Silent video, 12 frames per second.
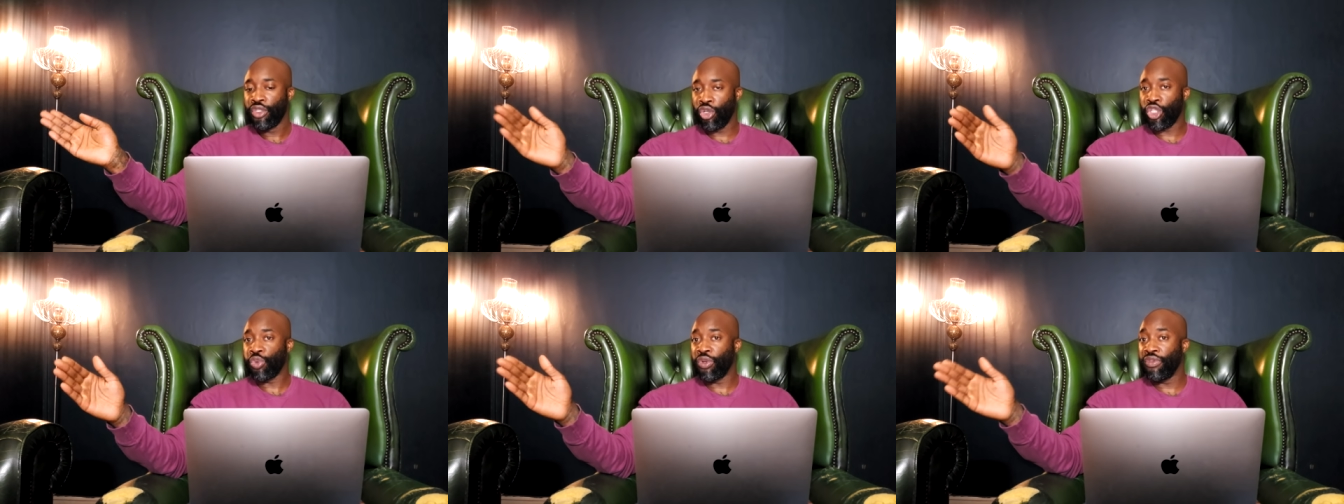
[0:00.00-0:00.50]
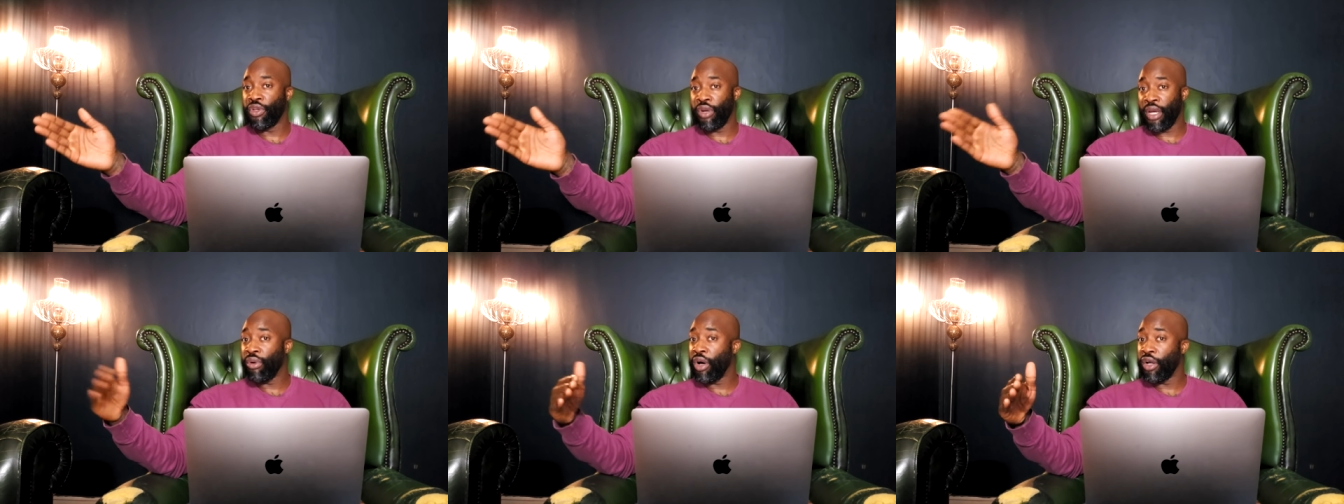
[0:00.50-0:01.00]
Josh would have known
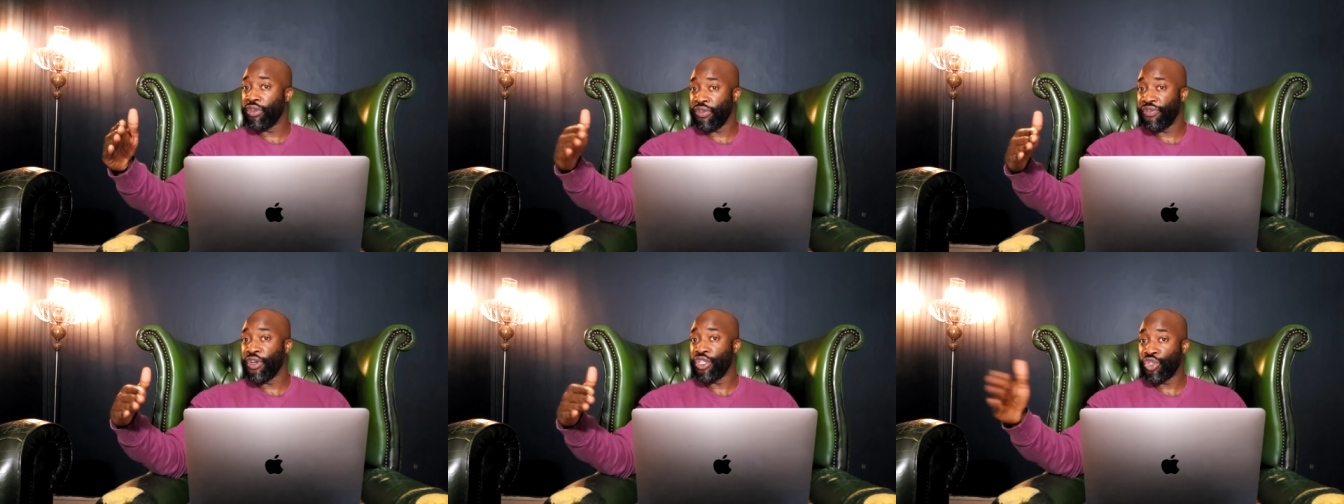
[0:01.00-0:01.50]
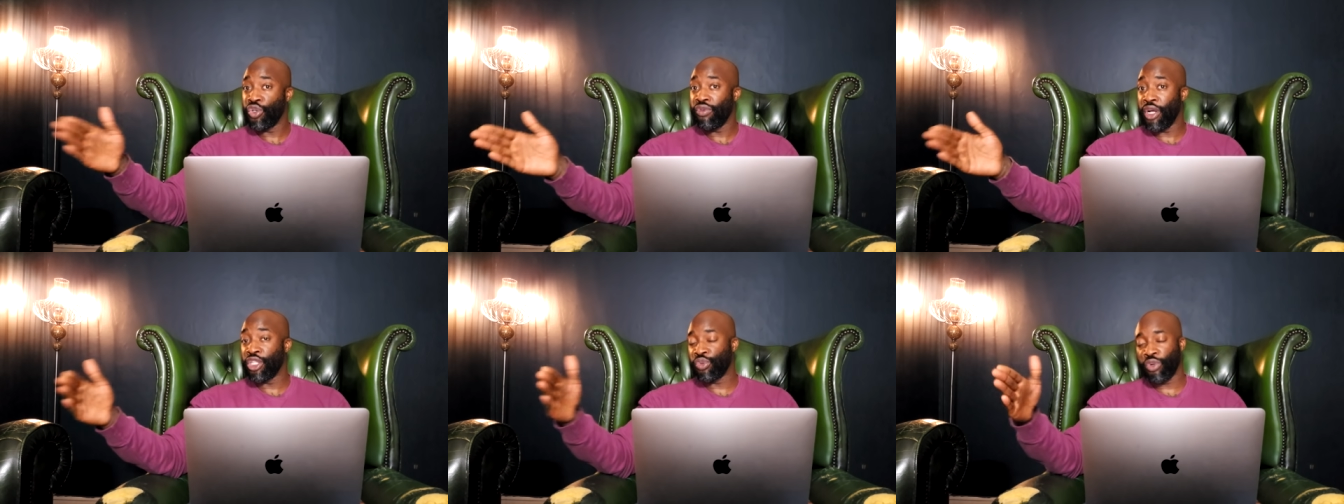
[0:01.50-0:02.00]
how hard the first two
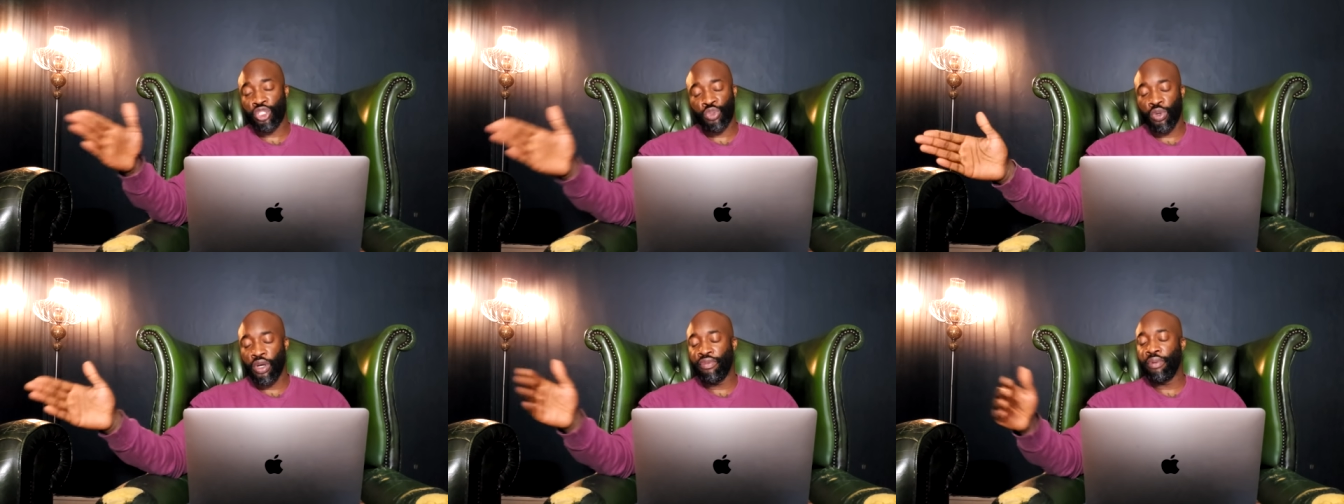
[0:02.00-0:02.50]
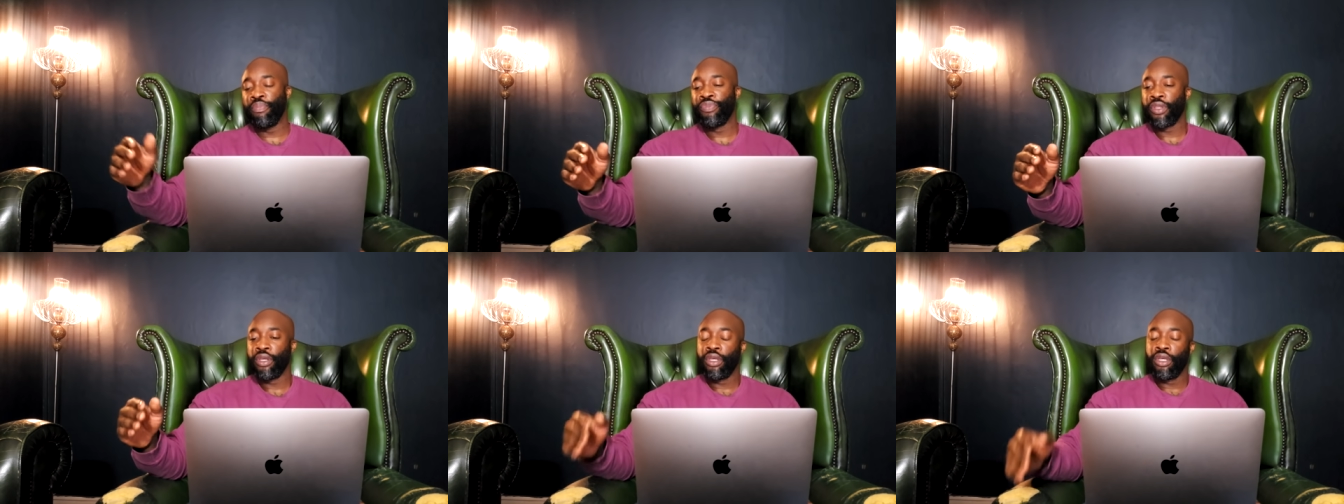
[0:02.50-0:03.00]
rounds were swerving.
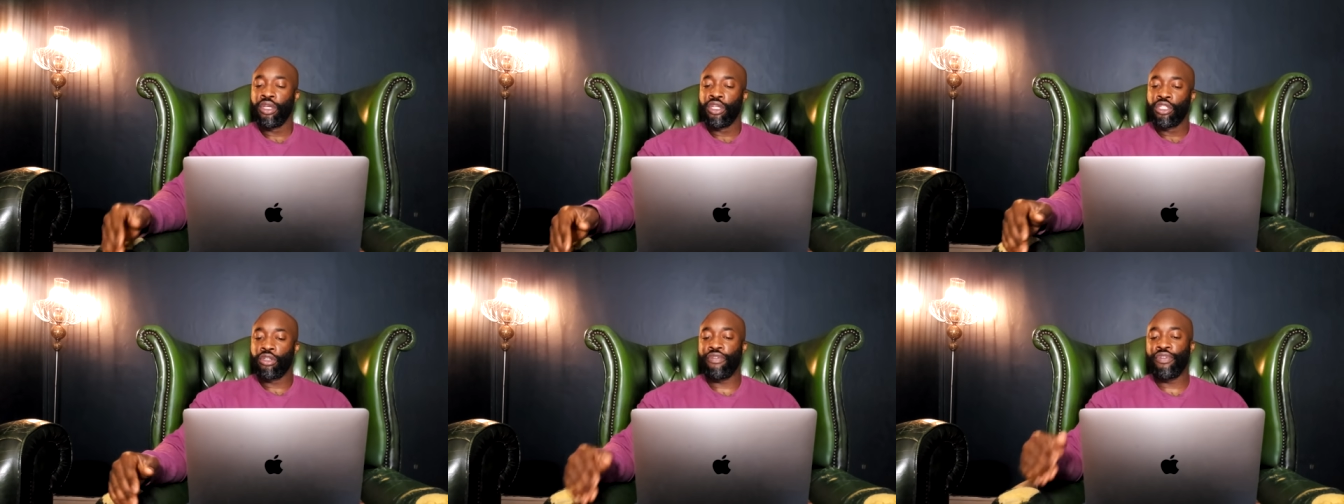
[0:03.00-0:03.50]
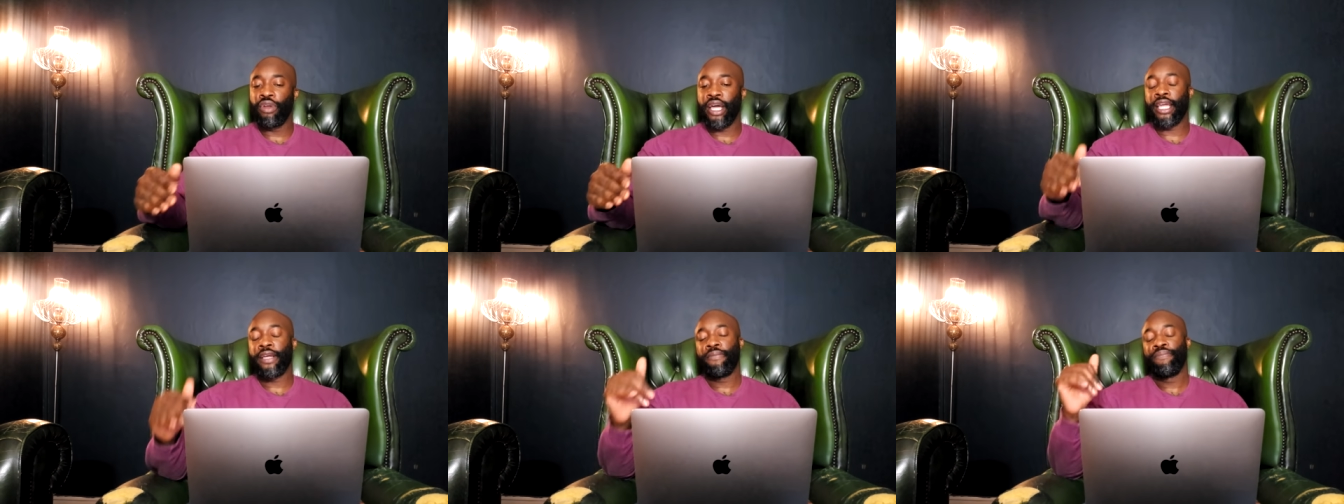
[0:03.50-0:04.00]
So I feel
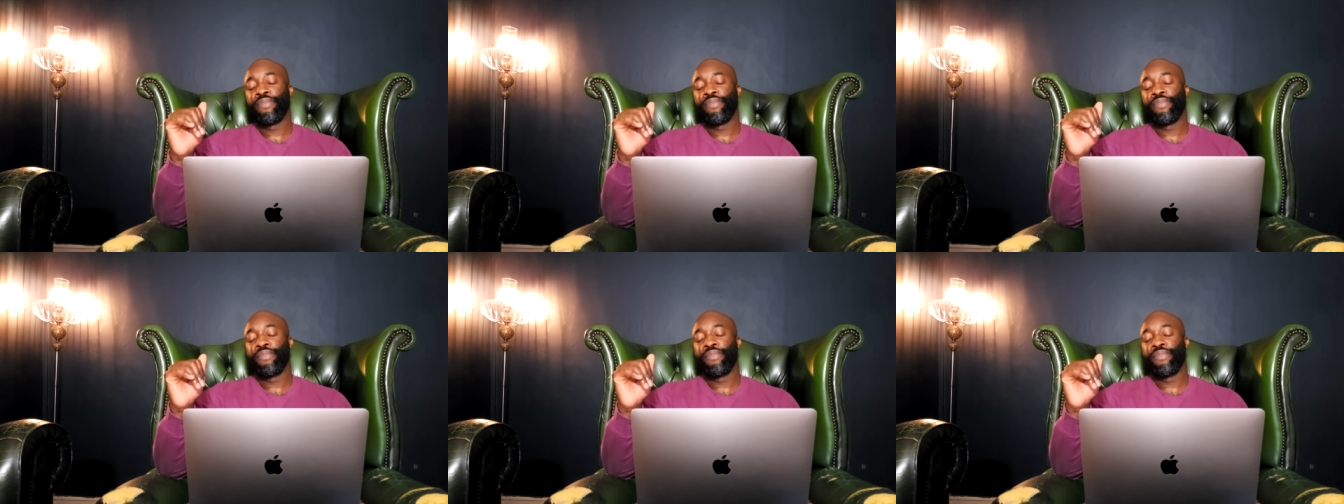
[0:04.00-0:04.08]
like,